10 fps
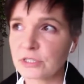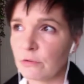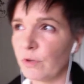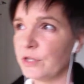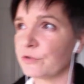
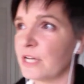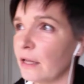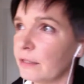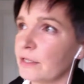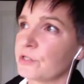
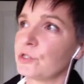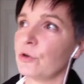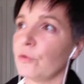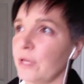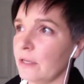why it was
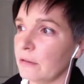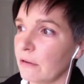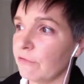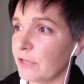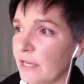worth
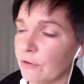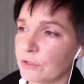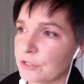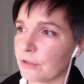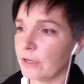for
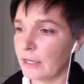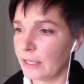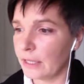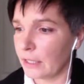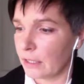that
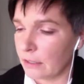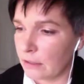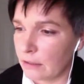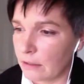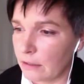person to
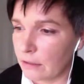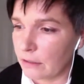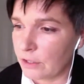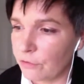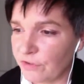get on that
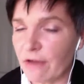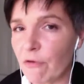journey.